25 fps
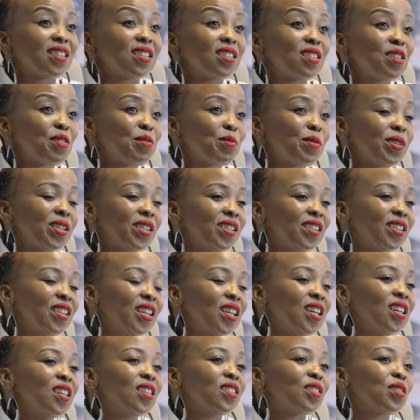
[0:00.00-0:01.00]

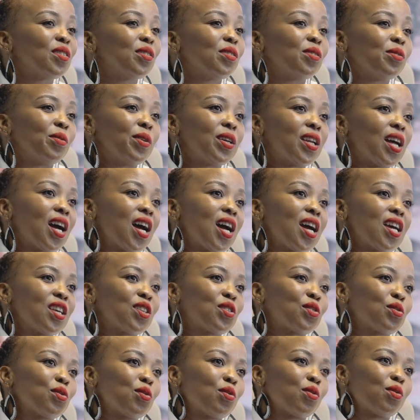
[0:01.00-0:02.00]
eThekwini. So when I
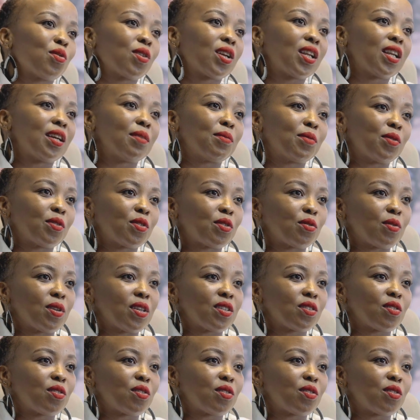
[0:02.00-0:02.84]
saw Clermont was